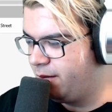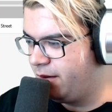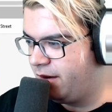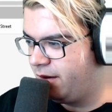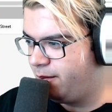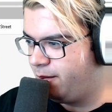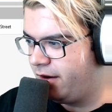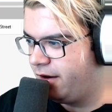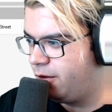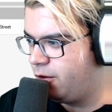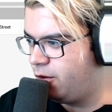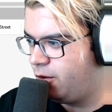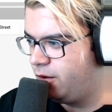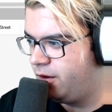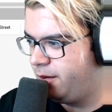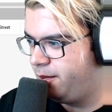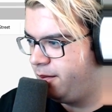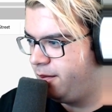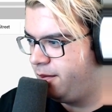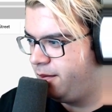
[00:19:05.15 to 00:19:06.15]
but my
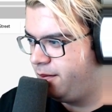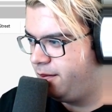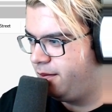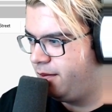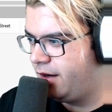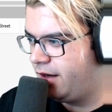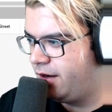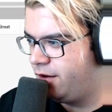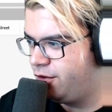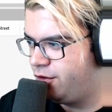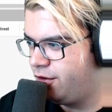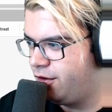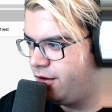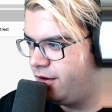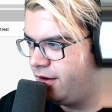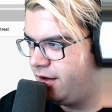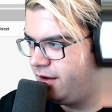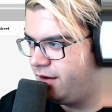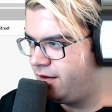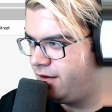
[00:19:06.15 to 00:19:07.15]
hold'em manager
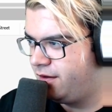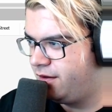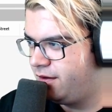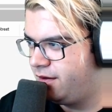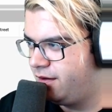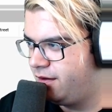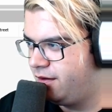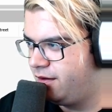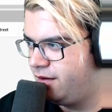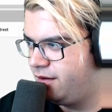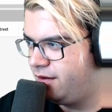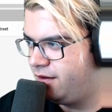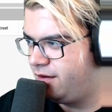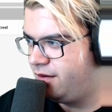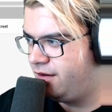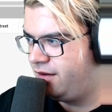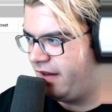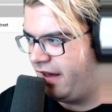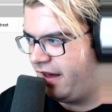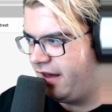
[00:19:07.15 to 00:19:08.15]
is
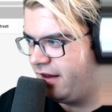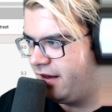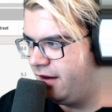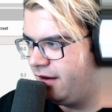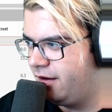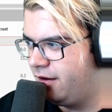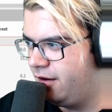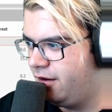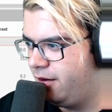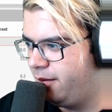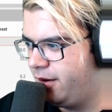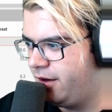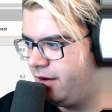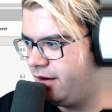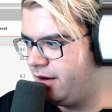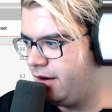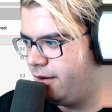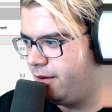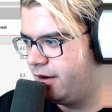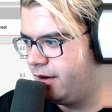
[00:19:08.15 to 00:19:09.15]
tanking a little bit.
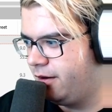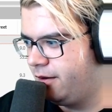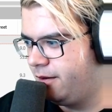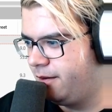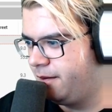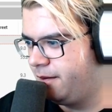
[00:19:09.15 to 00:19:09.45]
There we go.